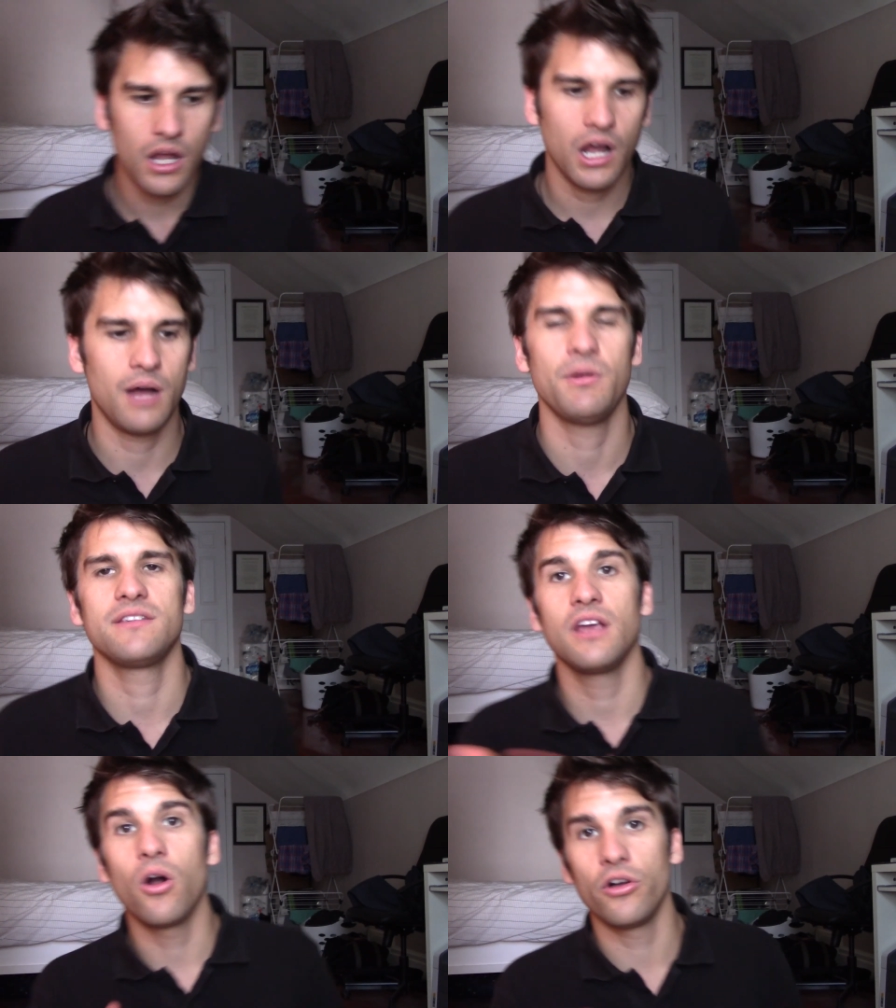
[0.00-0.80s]
I'm not
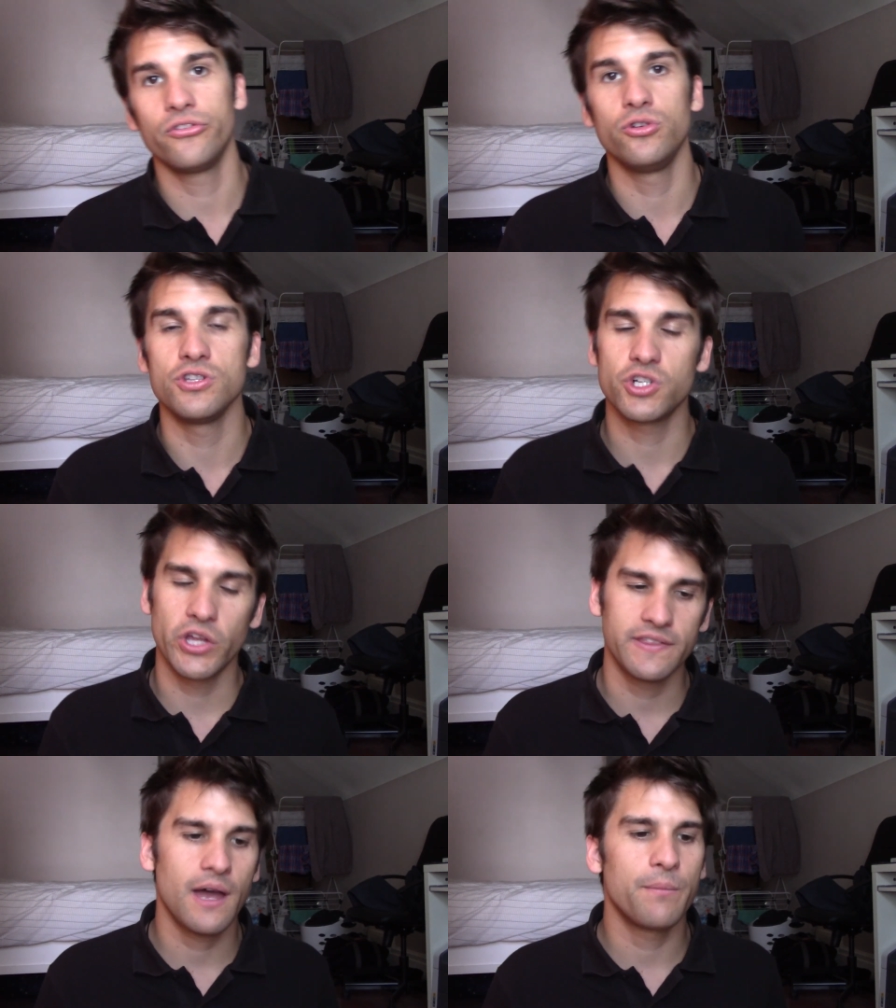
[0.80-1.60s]
saying all students are
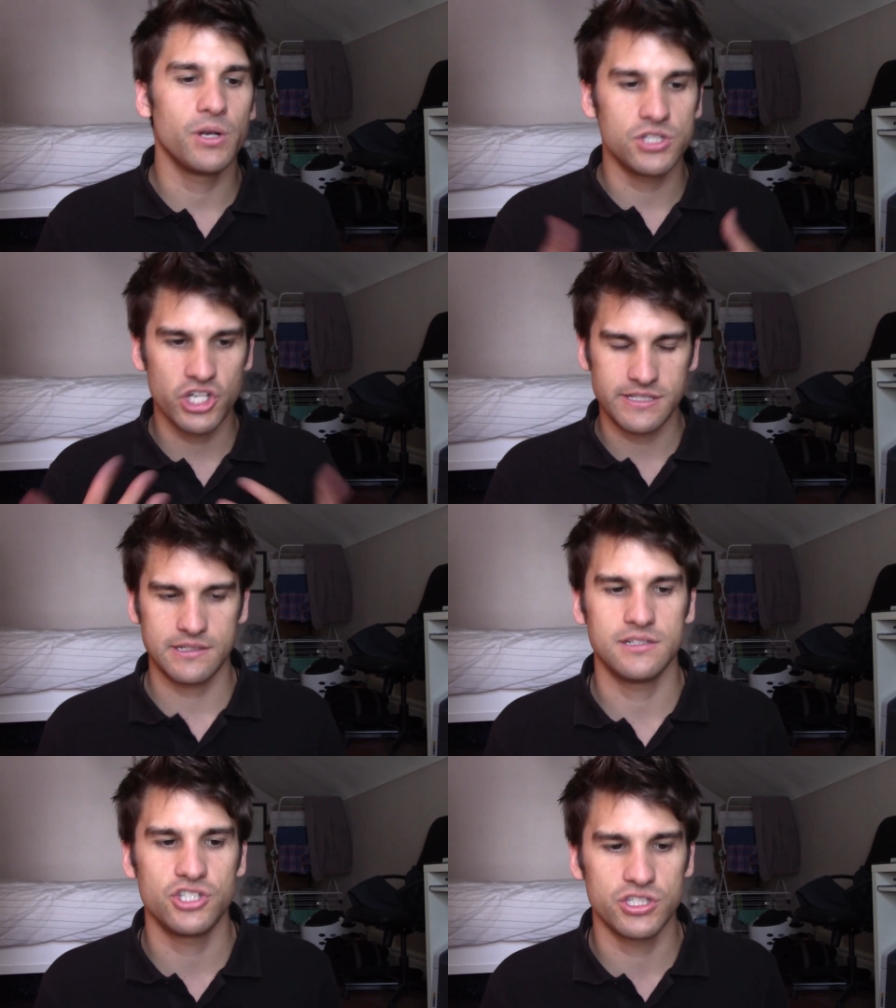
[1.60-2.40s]
like that, but it's just
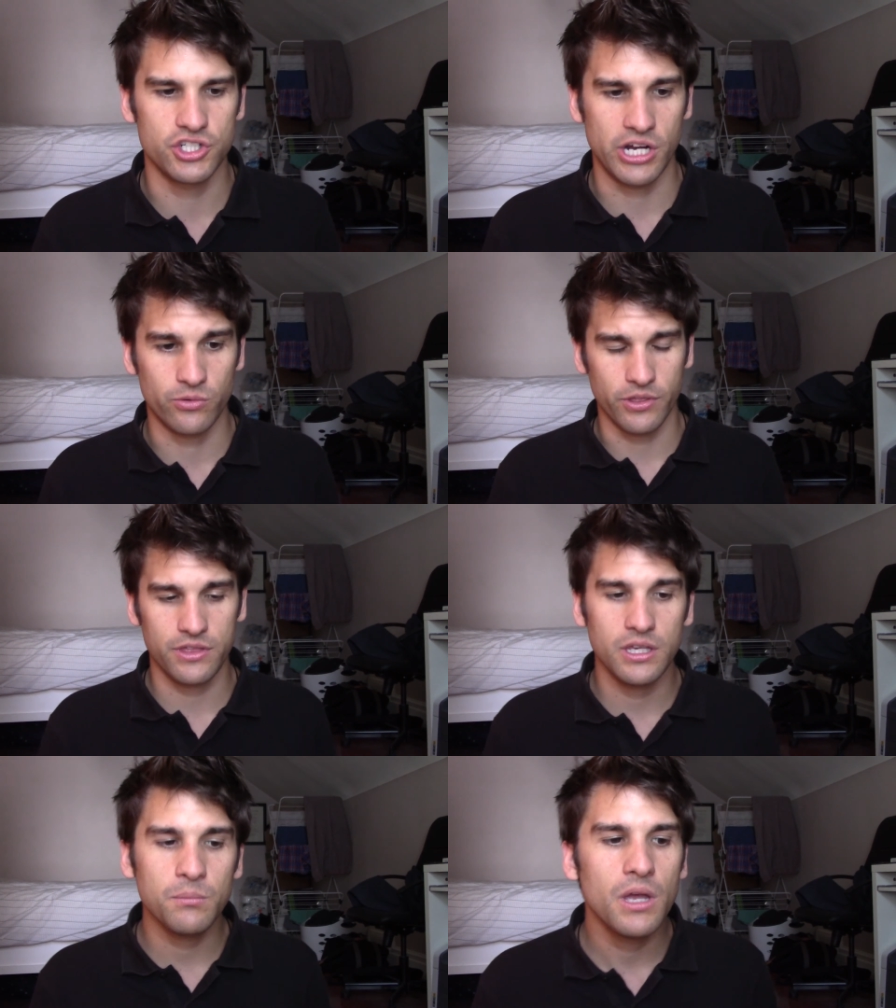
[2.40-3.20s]
a general
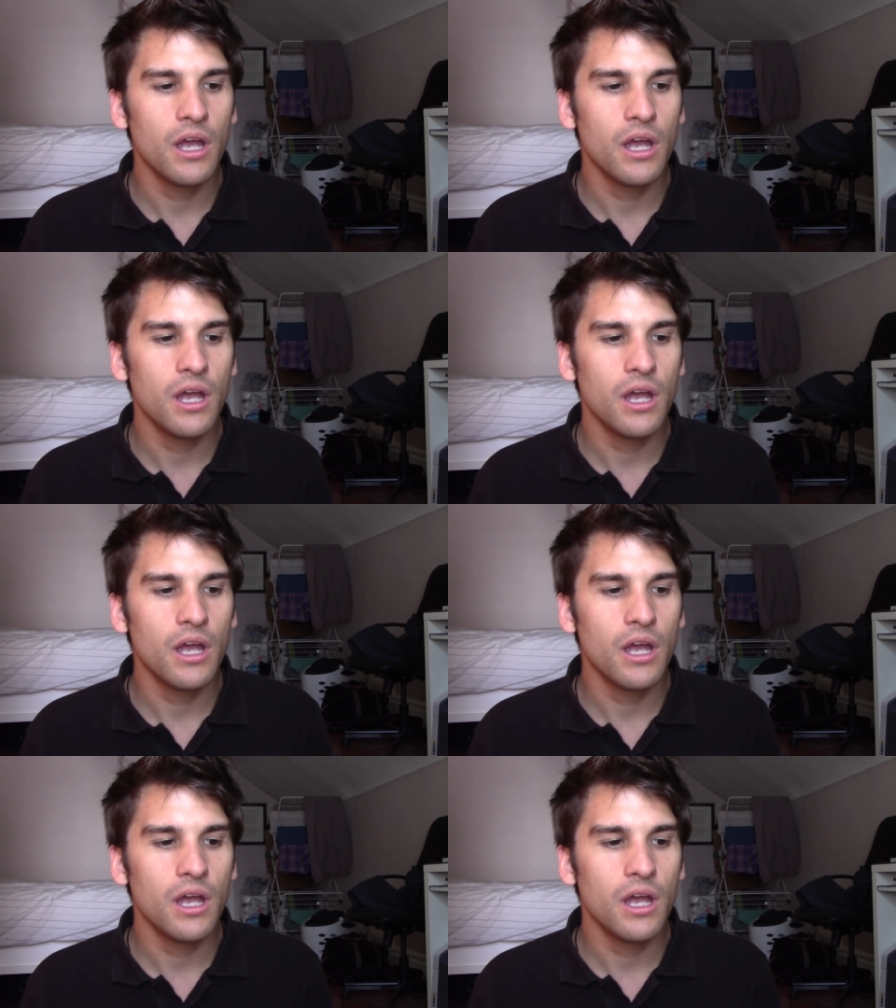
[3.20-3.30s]
theme.